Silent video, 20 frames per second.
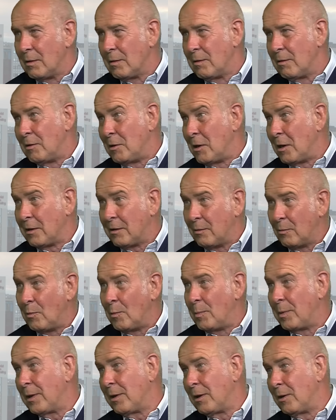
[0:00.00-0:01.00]
United will
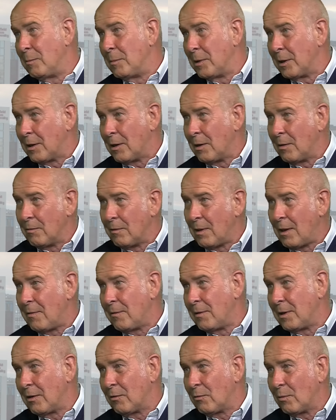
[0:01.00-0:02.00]
be at home, I'd go there, the
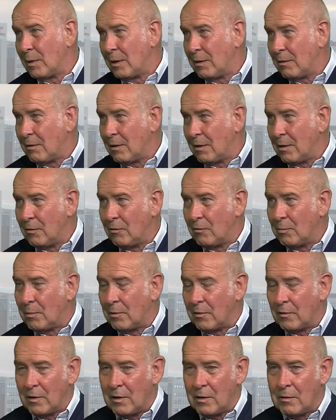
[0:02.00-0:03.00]
next week to Hillsborough.
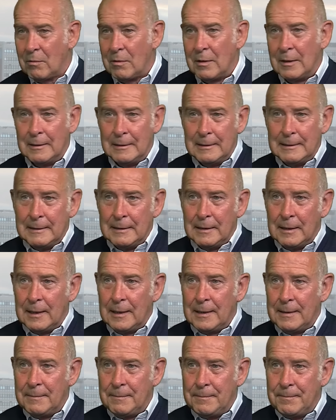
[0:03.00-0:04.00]
So
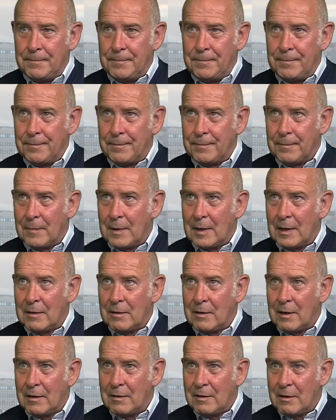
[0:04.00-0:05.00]

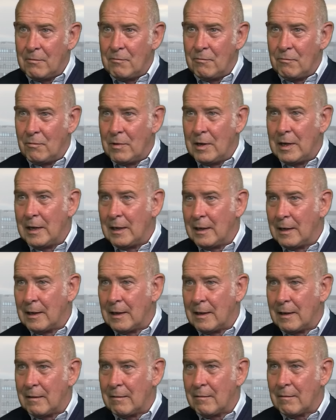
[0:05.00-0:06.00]
I didn't
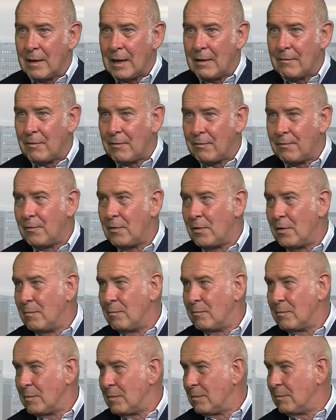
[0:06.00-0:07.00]
really have a
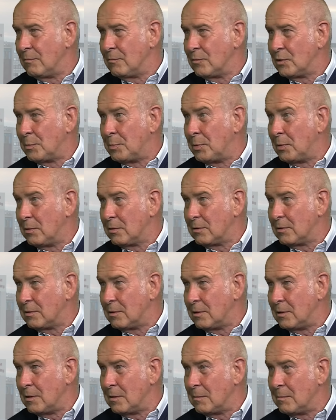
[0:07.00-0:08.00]
firm support as a
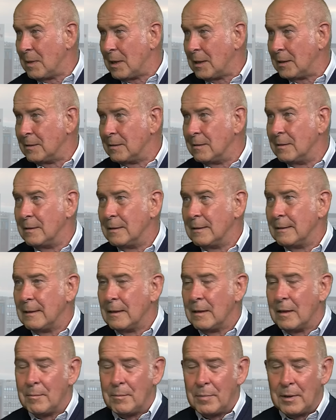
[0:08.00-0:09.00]
young man,
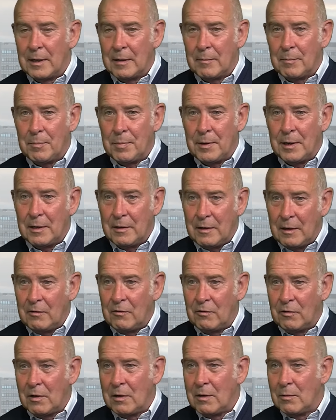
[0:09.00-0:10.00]
but I did
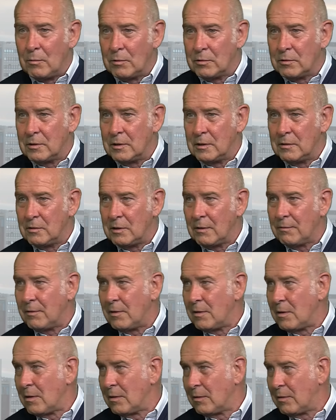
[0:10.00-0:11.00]
start watching Sheffield
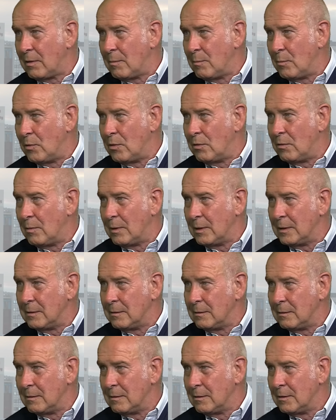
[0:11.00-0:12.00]
United more when
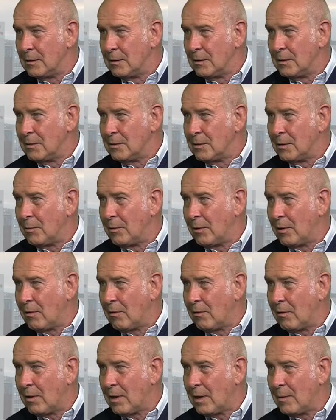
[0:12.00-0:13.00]
Tony
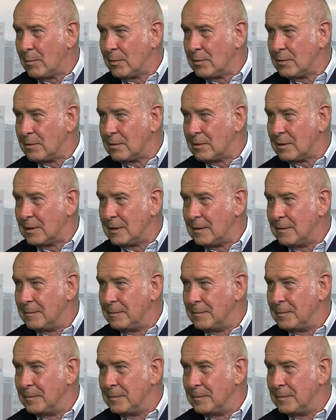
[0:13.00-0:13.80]
Curry came on the scene.